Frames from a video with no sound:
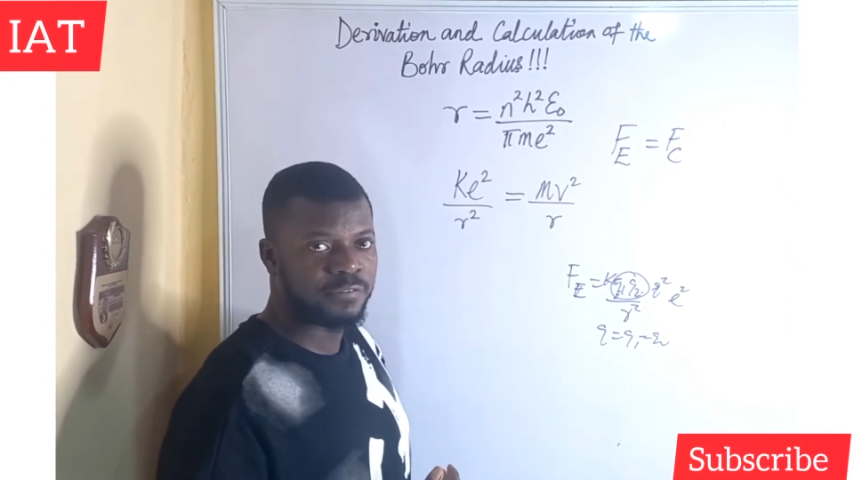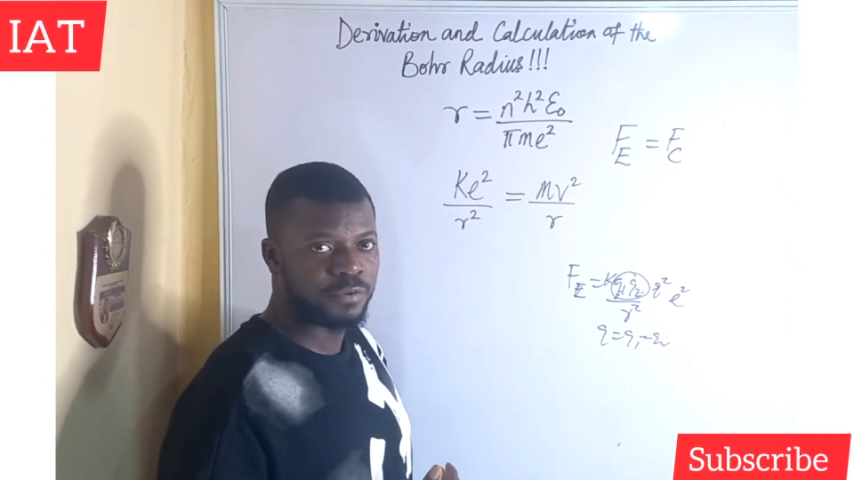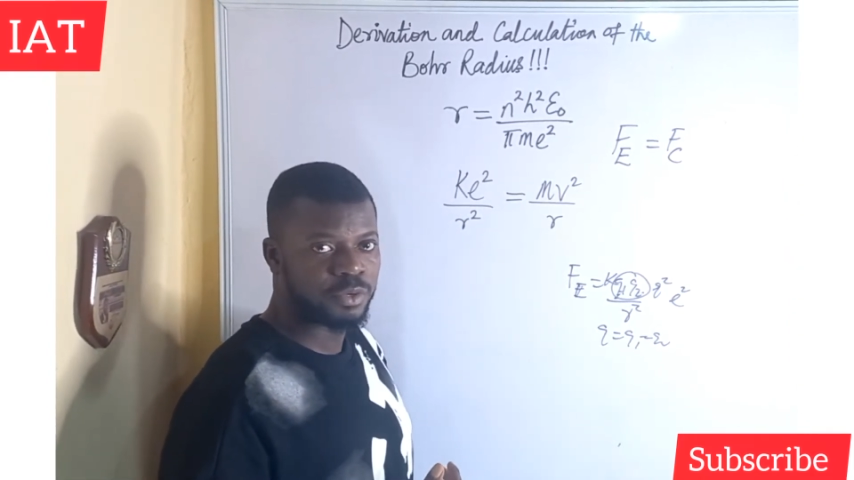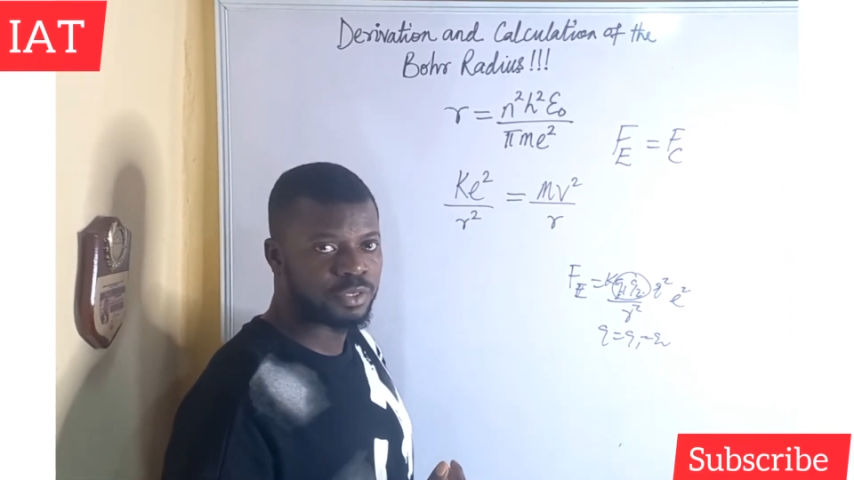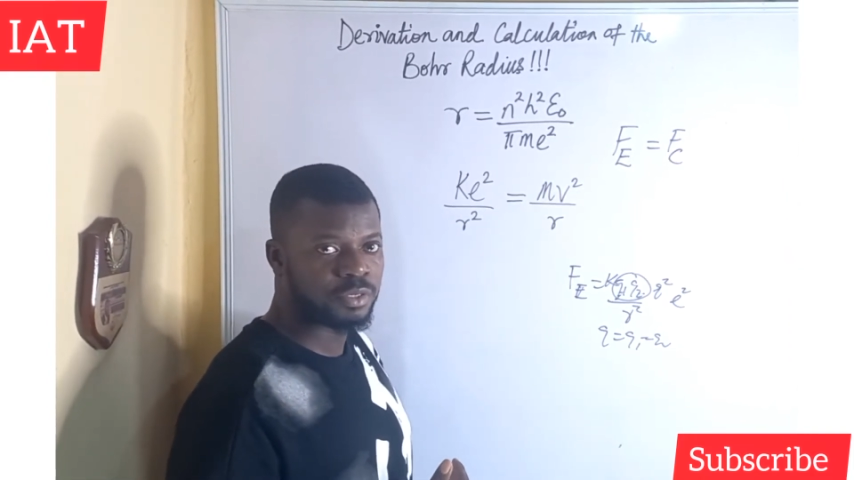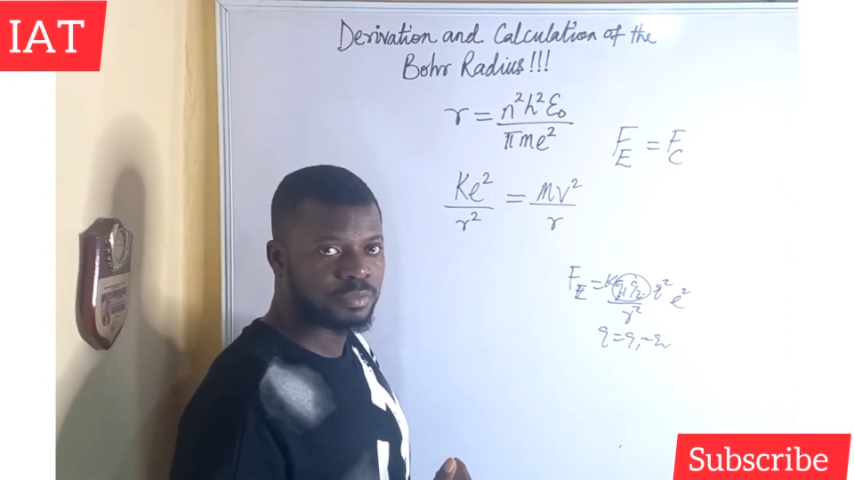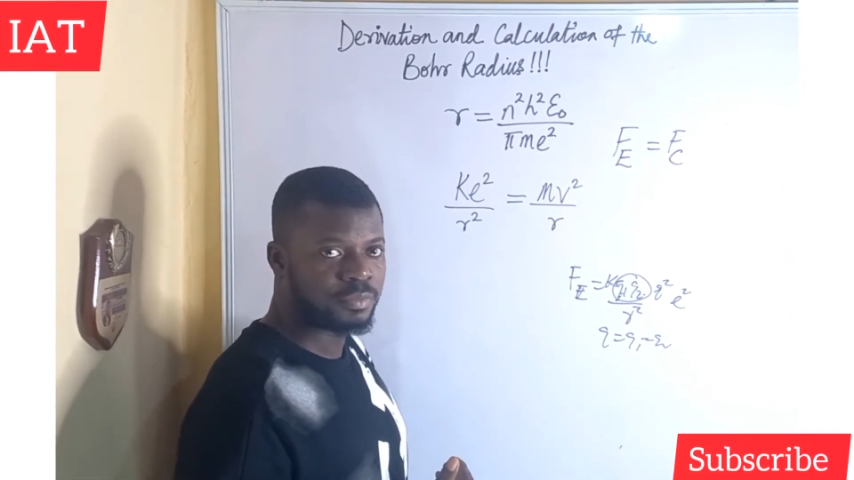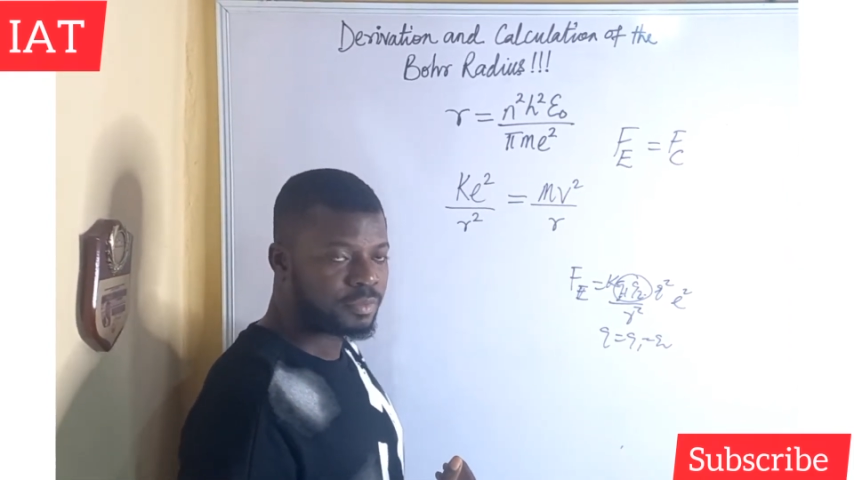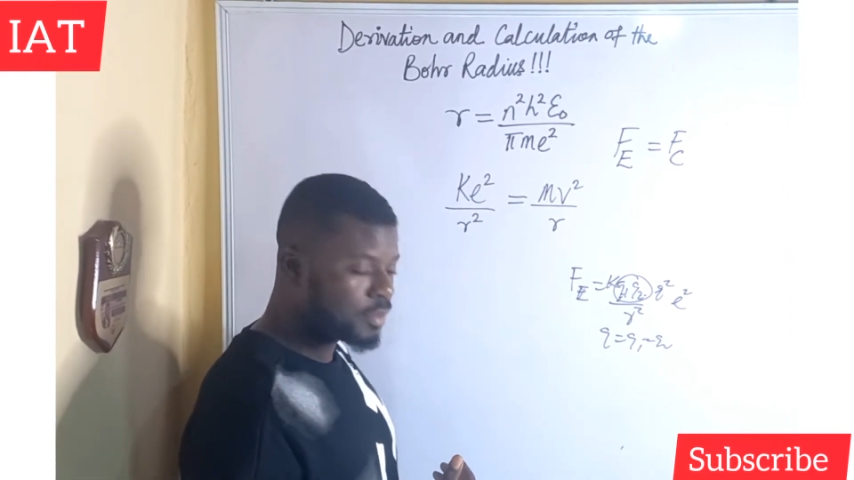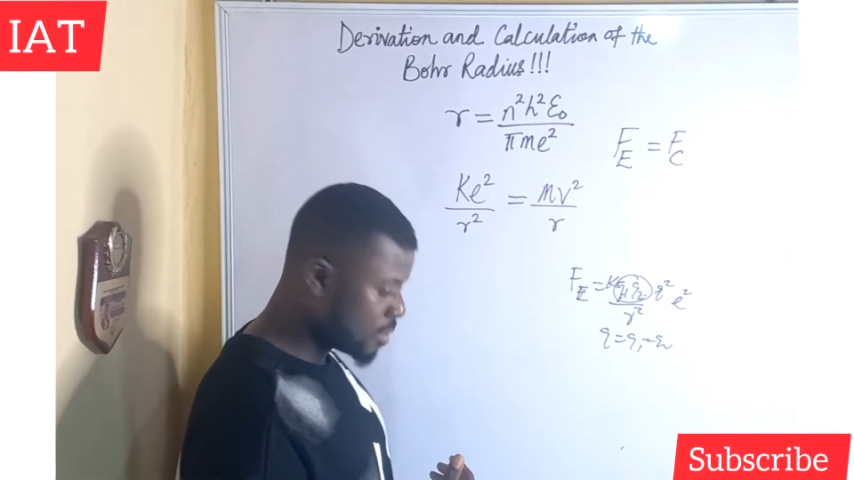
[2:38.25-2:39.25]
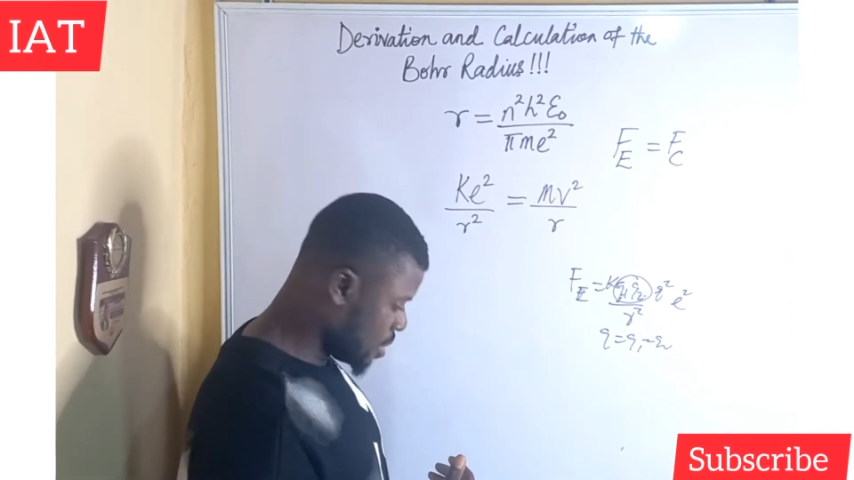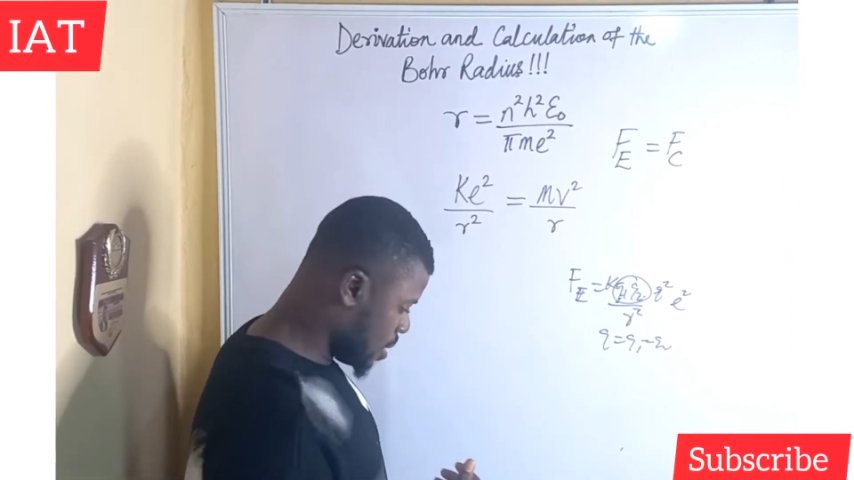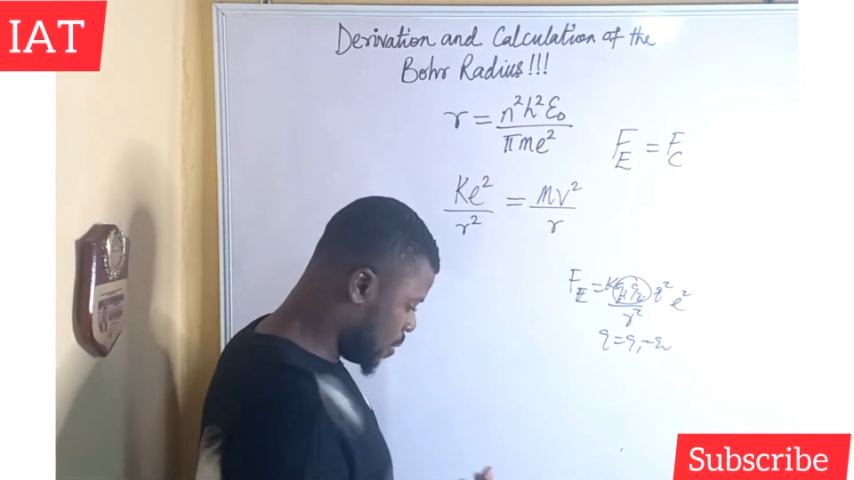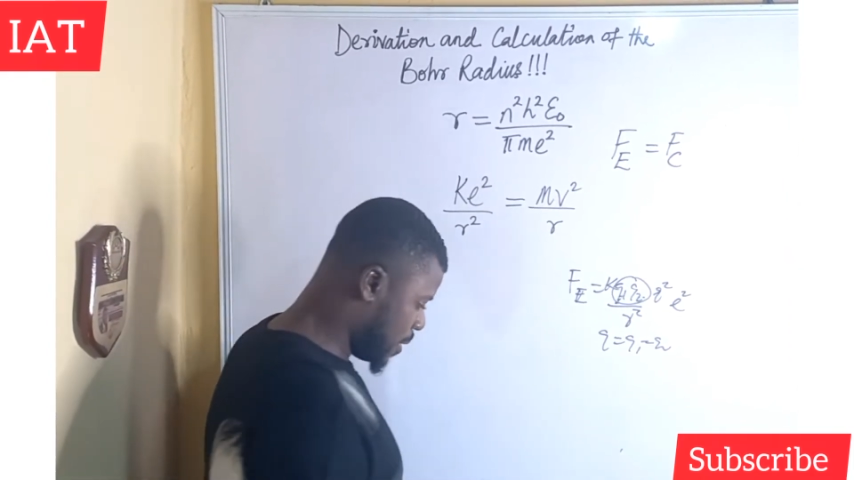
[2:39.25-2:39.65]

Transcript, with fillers: force all